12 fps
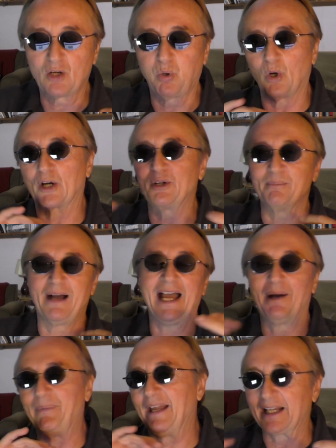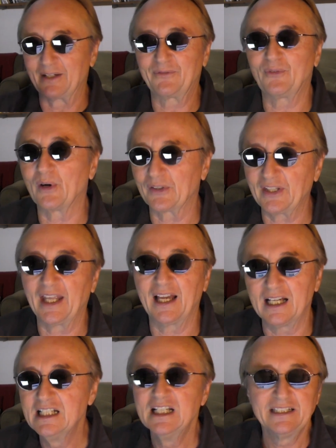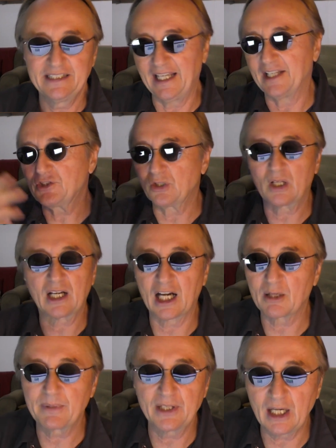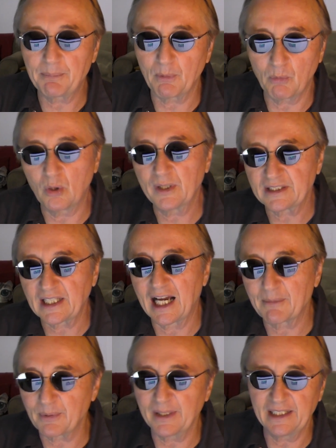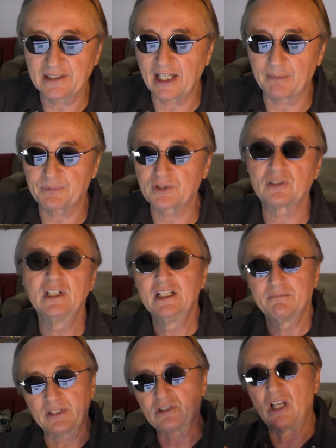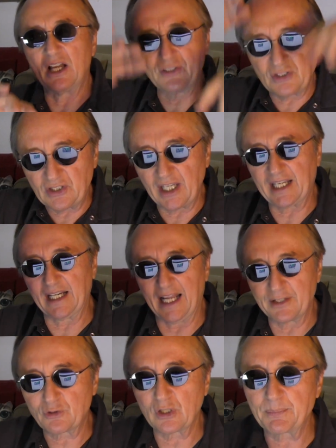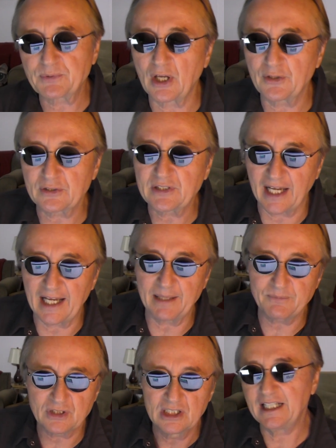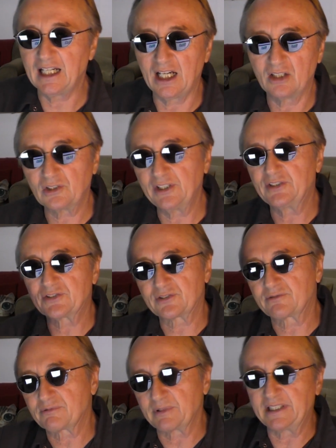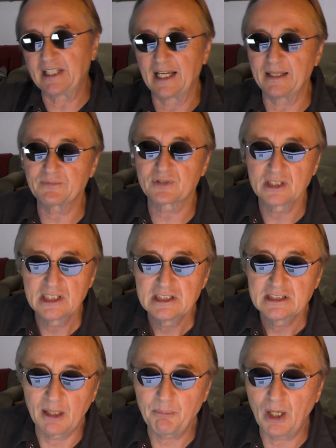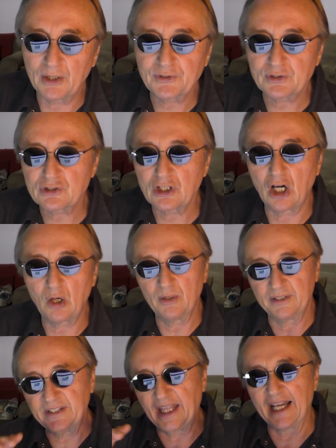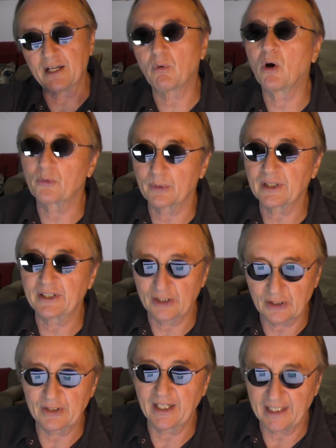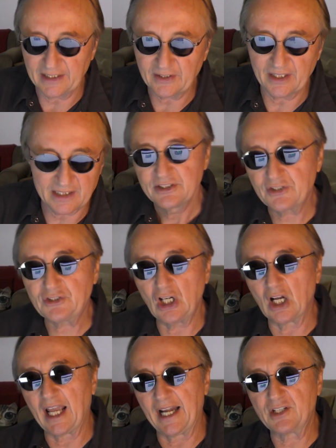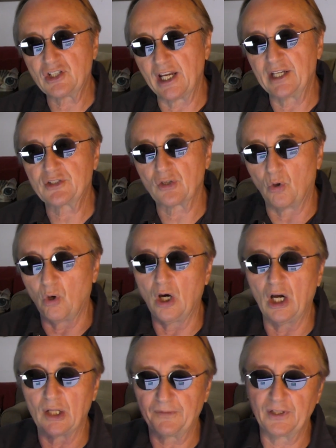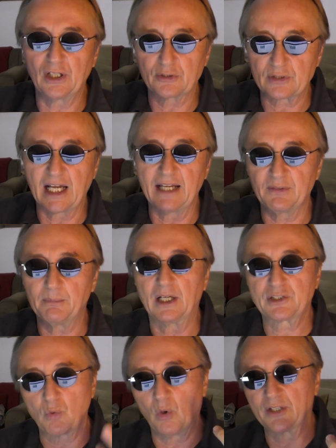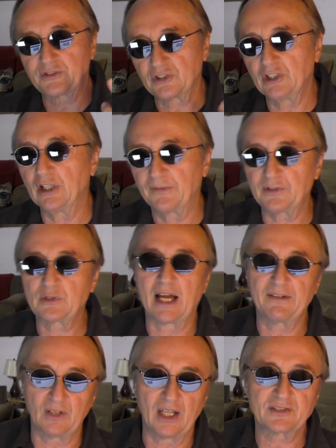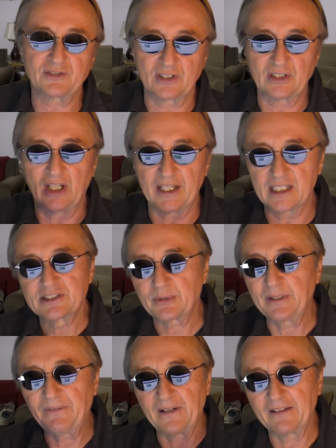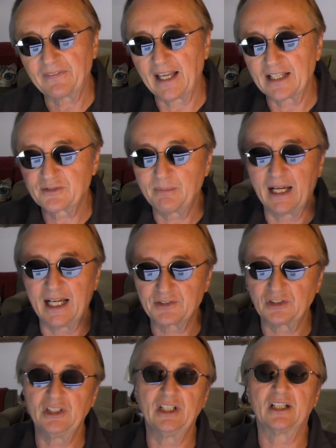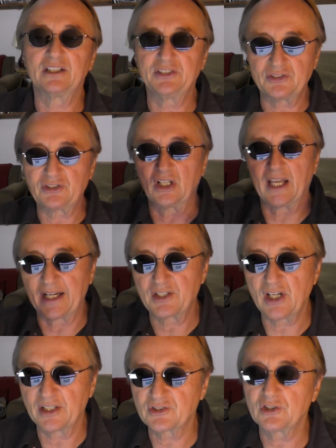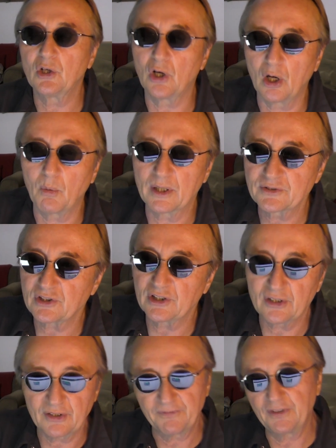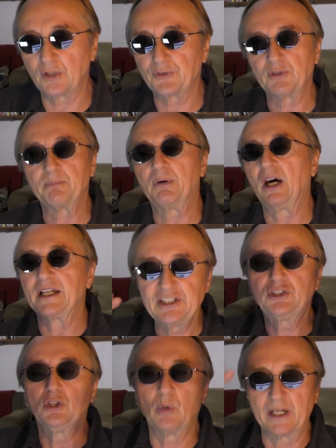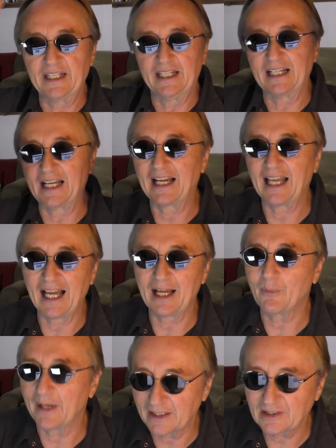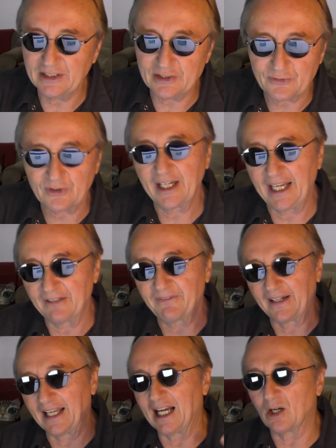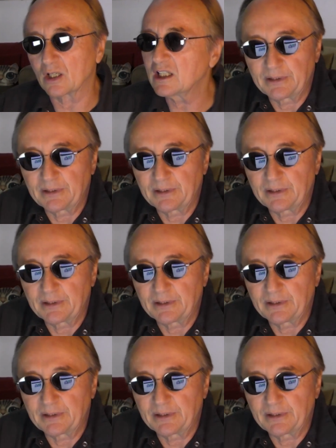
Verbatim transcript: quarter mile back and forth, yeah, the engine will carbon up. It won't get the operating temperature. But as long as you take it on trips other times, you know, at least three times a month or so, then it won't really hurt anything. You still got to change your oil if you don't drive it much once a year. If you drive less than like three, 5,000 miles a year, you still got to change the oil once a year and filter. But you do want to get it on a highway at least for half an hour,